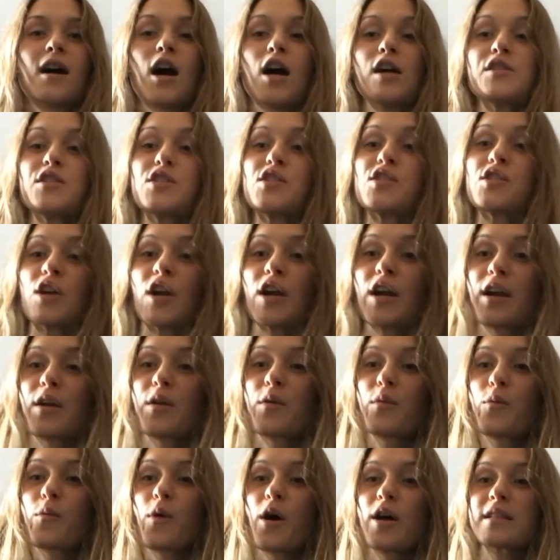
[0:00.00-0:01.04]

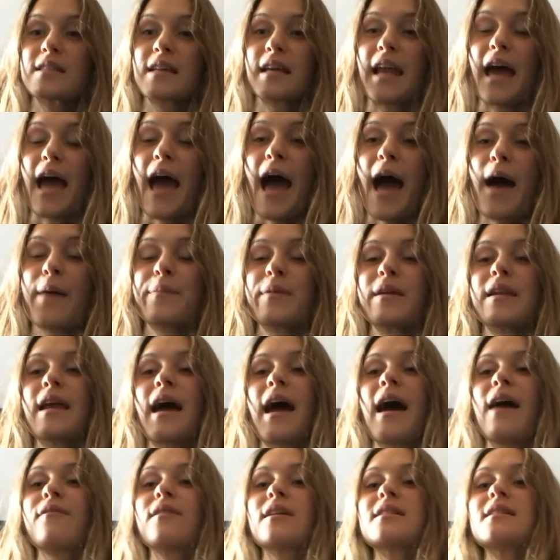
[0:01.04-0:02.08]
uncertain what's going to happen,
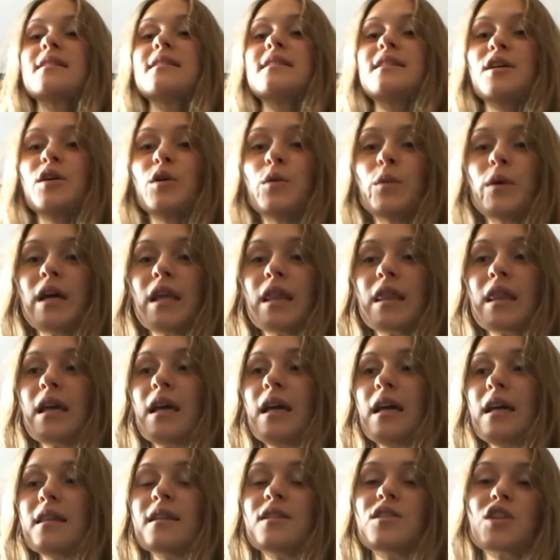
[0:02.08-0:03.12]
having to deal with
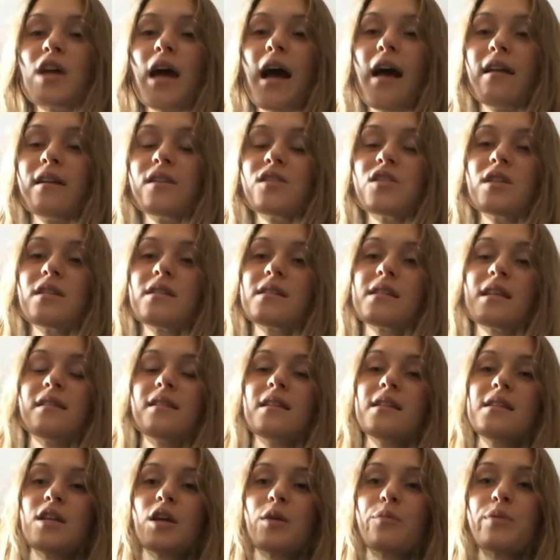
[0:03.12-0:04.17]
the challenges that
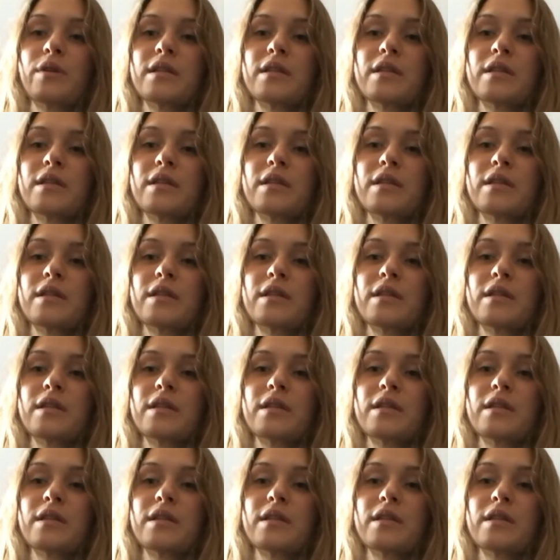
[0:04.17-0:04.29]
this year